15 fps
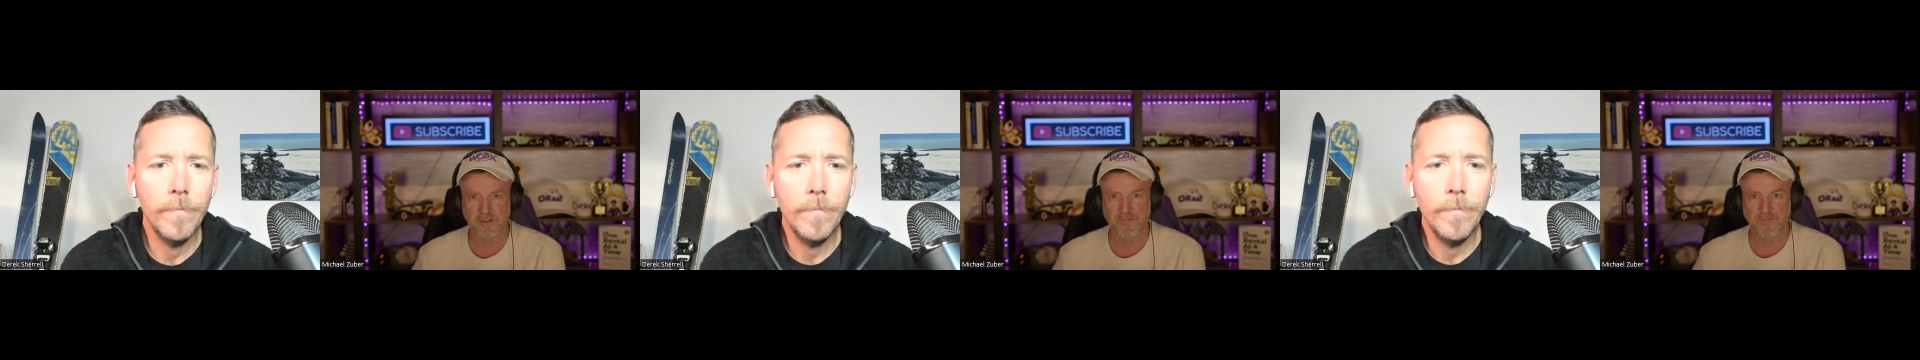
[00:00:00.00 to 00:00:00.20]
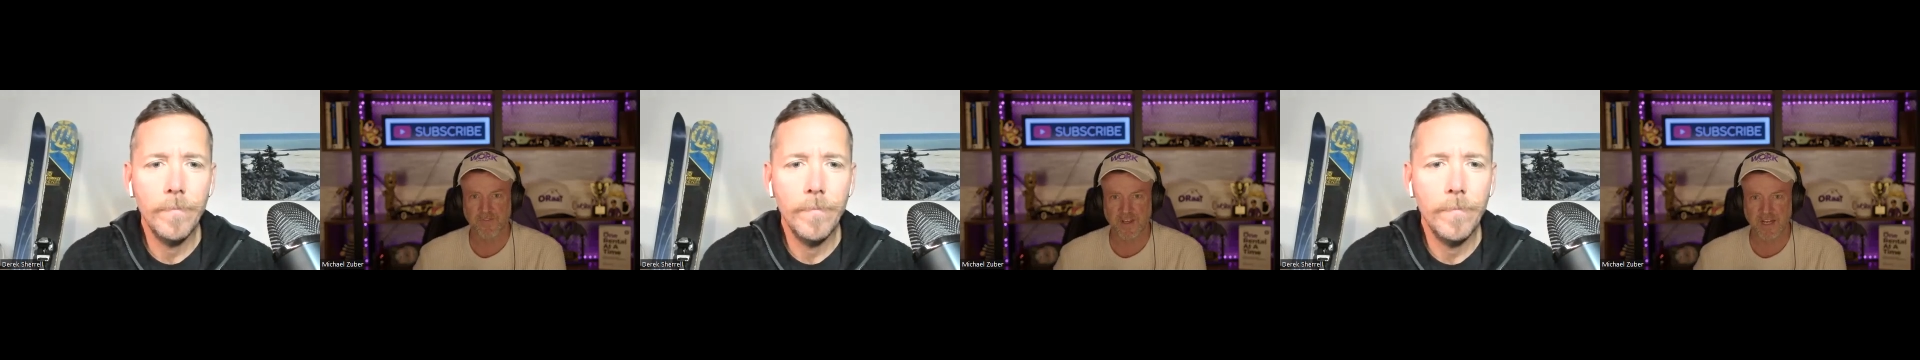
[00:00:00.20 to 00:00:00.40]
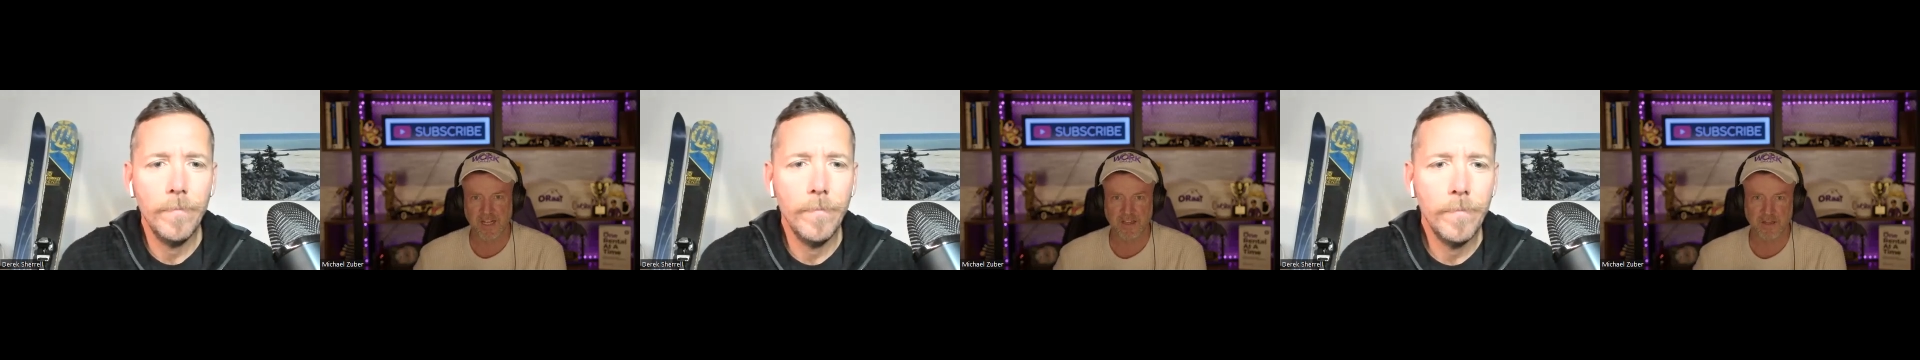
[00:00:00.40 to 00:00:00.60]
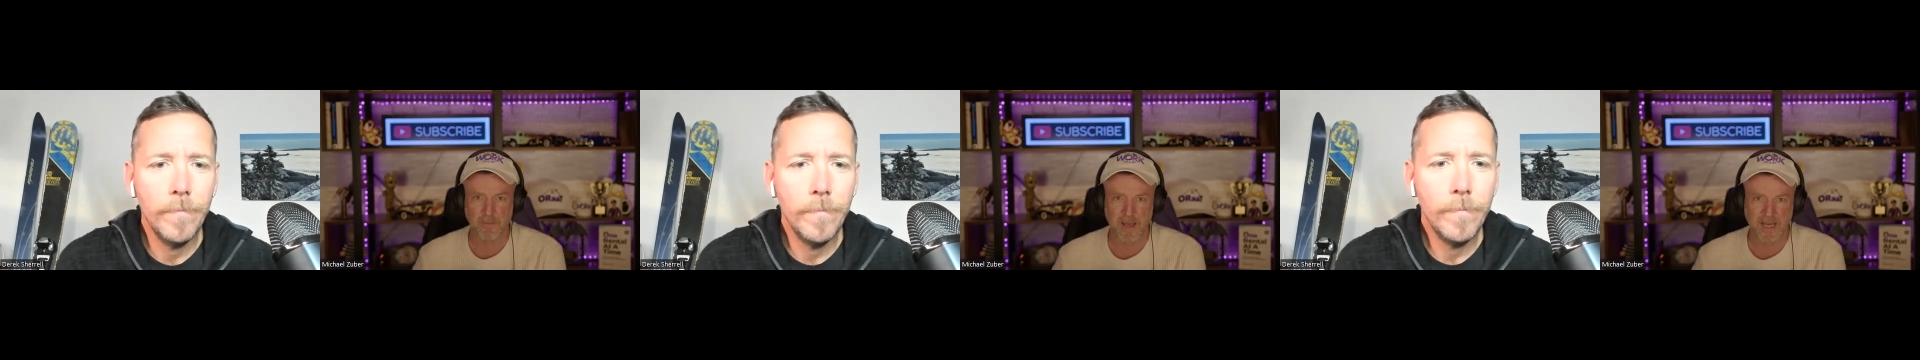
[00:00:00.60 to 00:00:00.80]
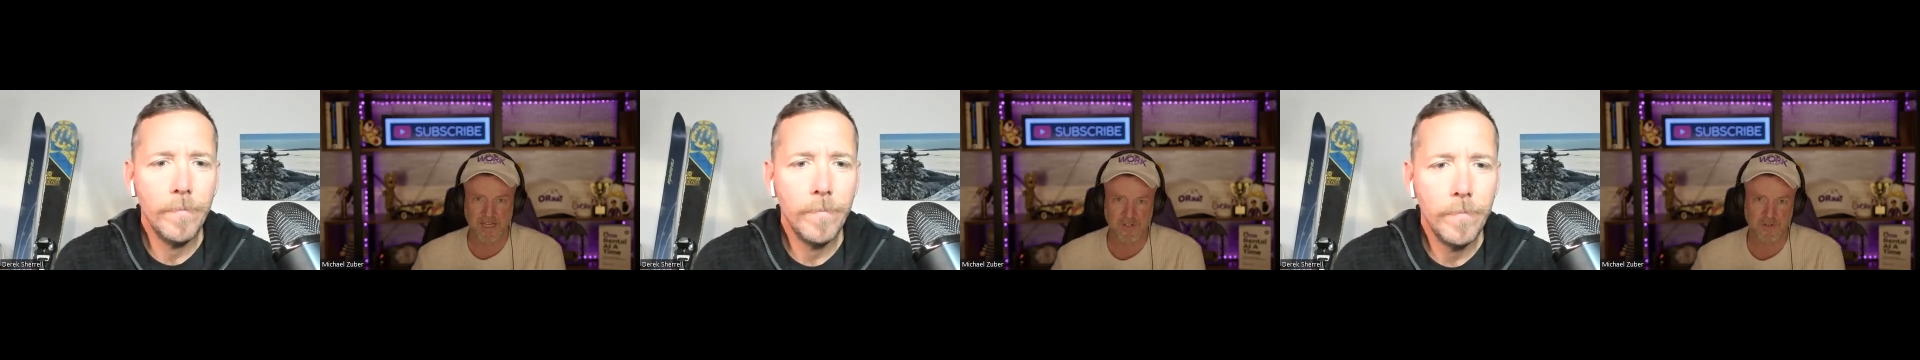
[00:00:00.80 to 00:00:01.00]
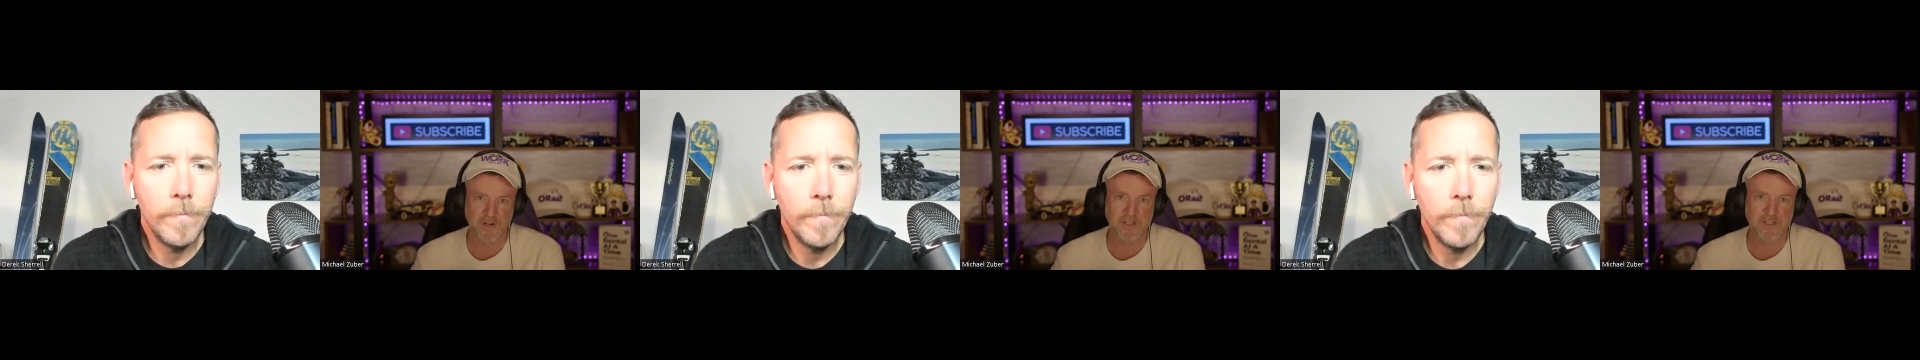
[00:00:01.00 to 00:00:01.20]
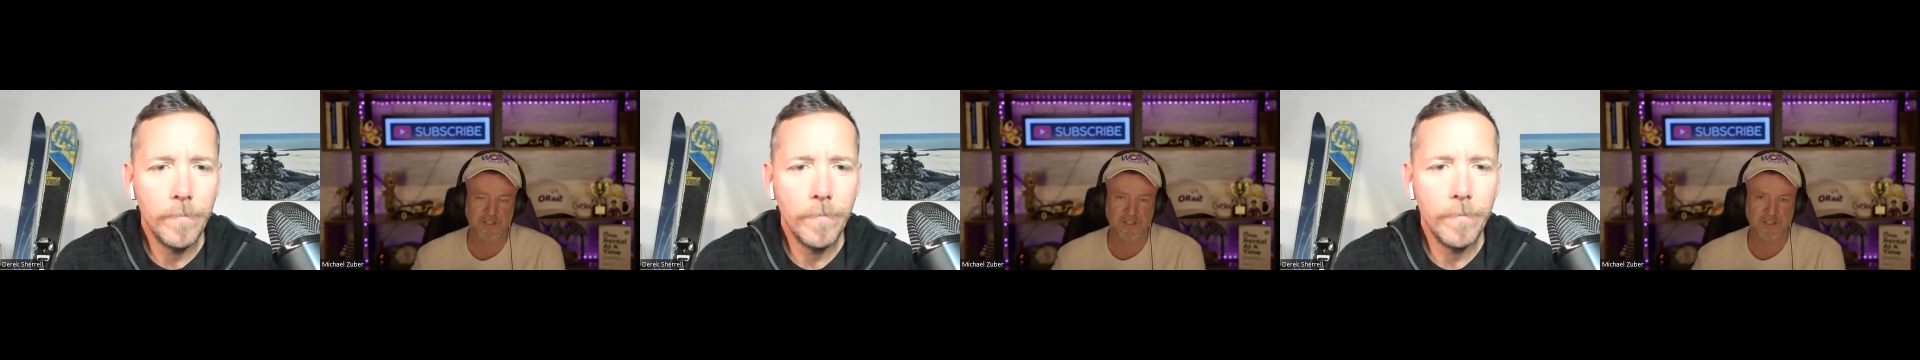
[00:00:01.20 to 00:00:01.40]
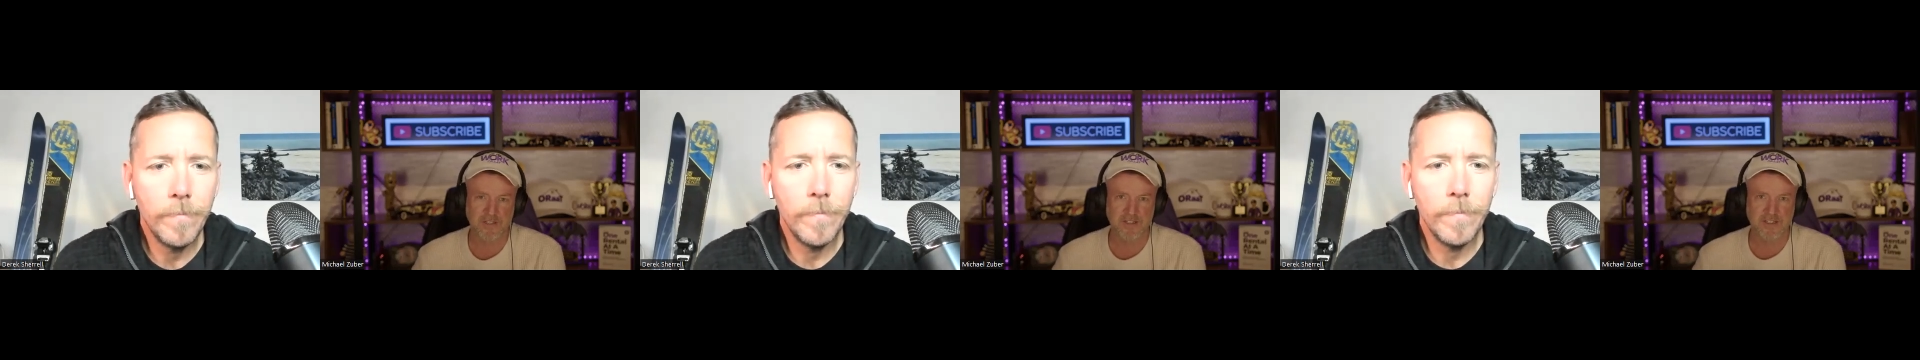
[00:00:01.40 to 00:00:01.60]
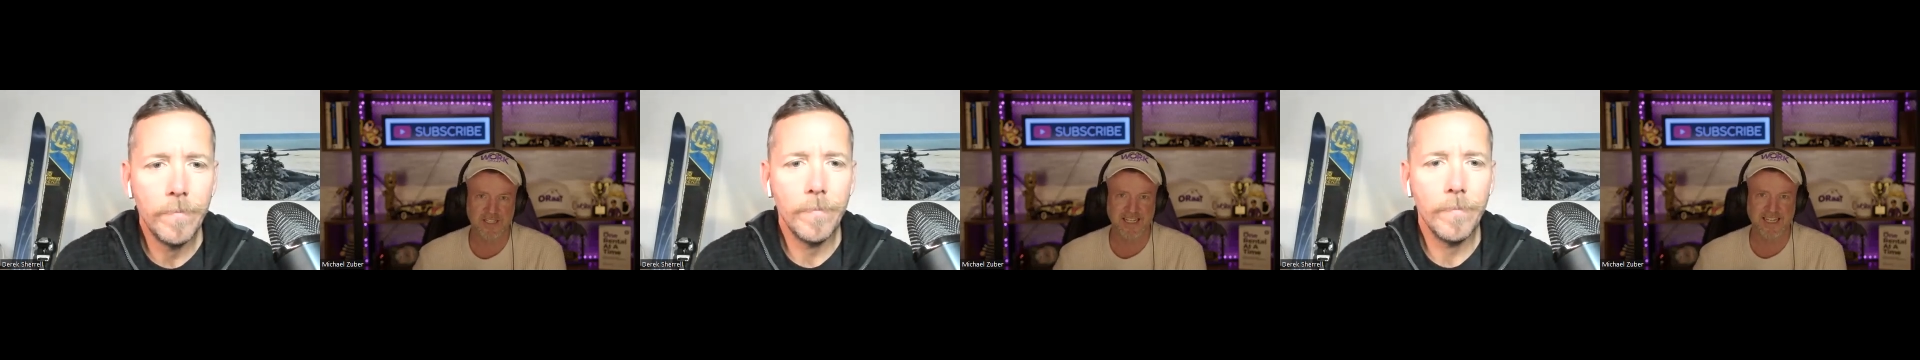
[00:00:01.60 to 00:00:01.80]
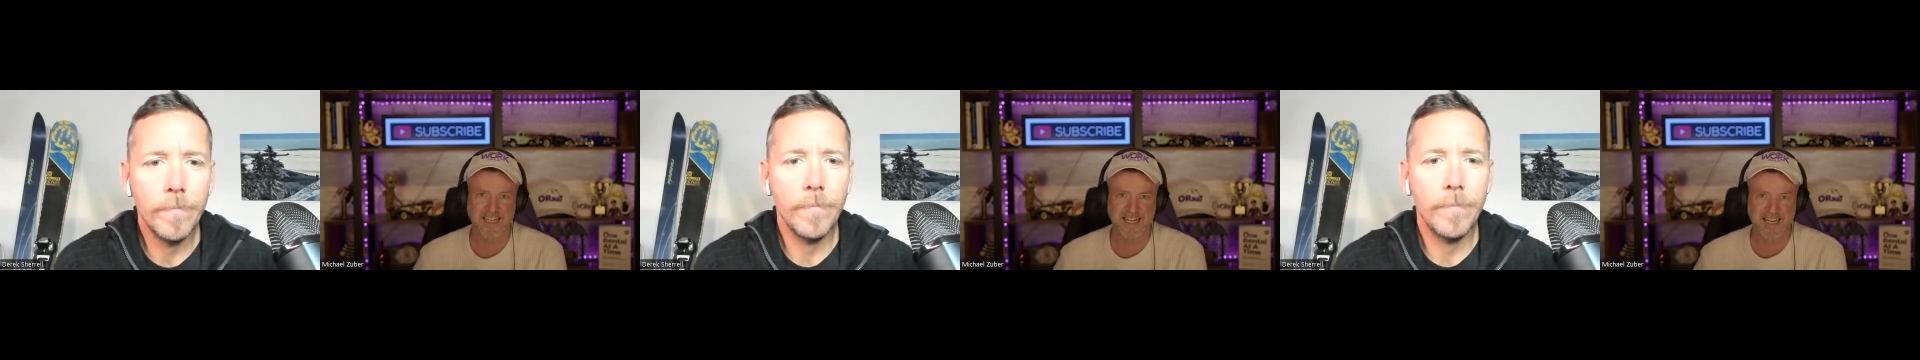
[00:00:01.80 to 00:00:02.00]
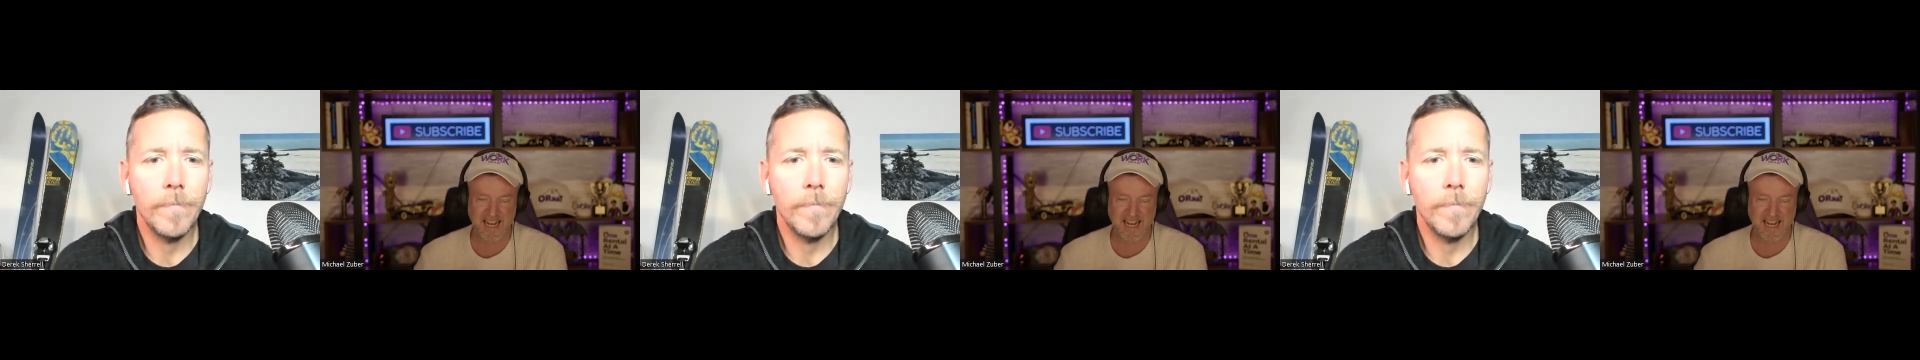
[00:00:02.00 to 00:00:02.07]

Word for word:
Speaker 1: to defeating the matrix, to